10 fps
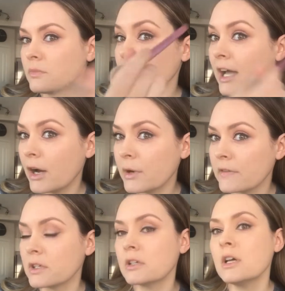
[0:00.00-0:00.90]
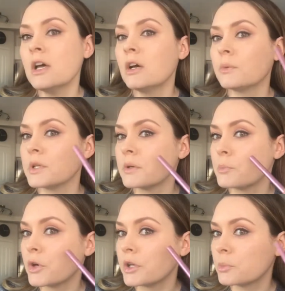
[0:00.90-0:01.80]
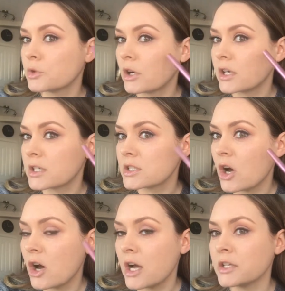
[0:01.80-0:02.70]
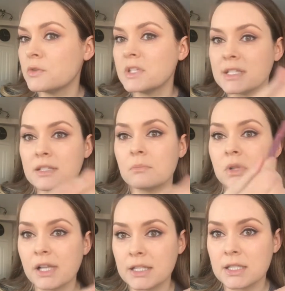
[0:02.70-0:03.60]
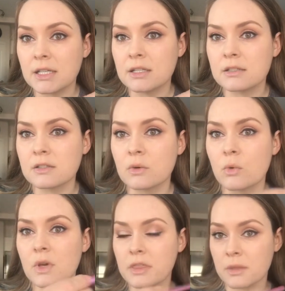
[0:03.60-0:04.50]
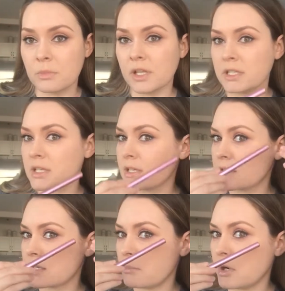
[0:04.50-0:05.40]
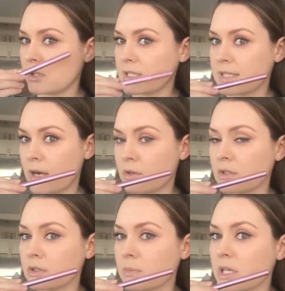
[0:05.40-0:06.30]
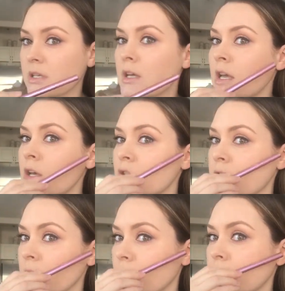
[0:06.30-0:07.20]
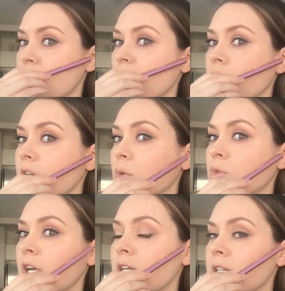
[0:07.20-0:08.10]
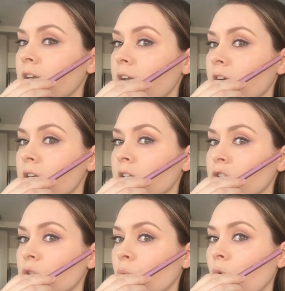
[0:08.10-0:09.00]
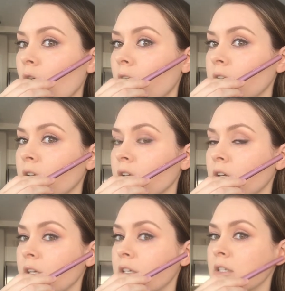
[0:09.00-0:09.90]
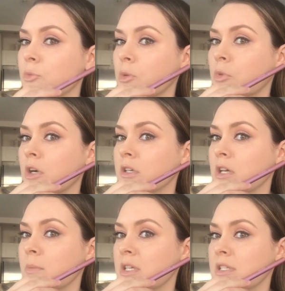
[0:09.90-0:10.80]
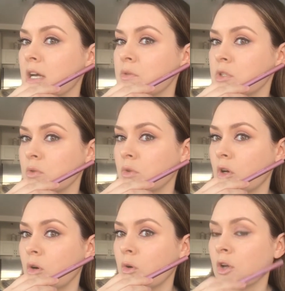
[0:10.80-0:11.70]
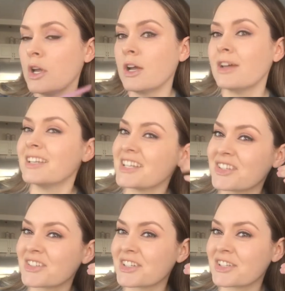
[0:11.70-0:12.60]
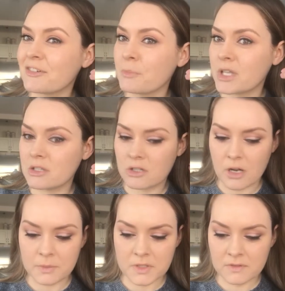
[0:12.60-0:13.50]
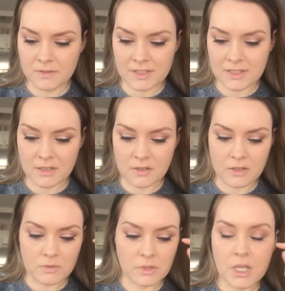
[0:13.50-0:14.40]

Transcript: However, when you put your product on, you need to blend it. And so with the blending, it's gonna pull it down a little bit. So if you're starting right in the area that you want, you're gonna end up with product coming down too low. And then you look like you have mutton chops. And that's not cute.